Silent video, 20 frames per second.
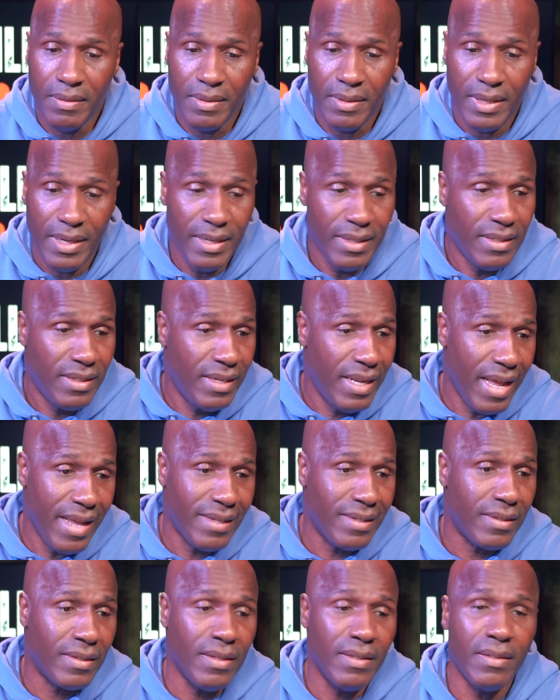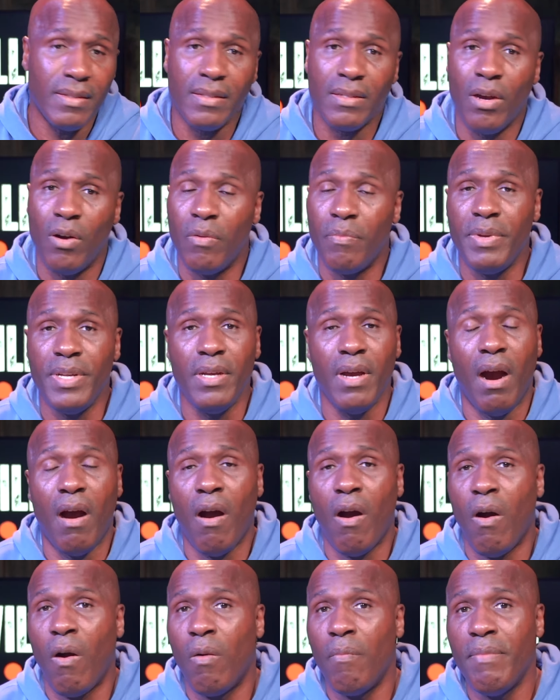Intestines gonna be
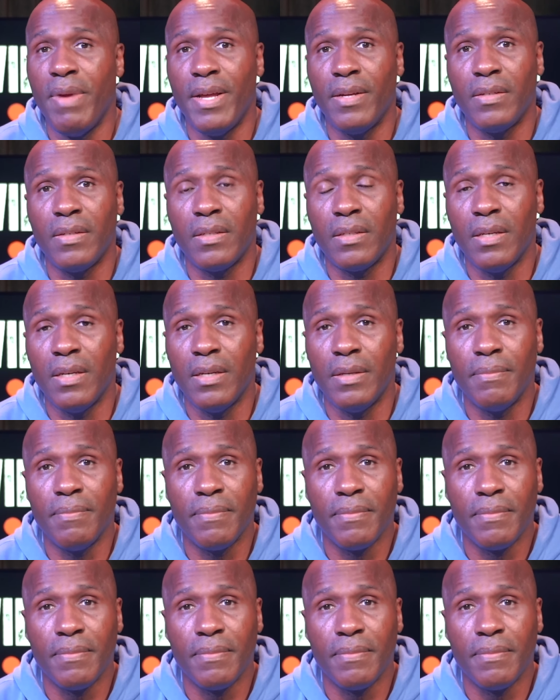all messed up.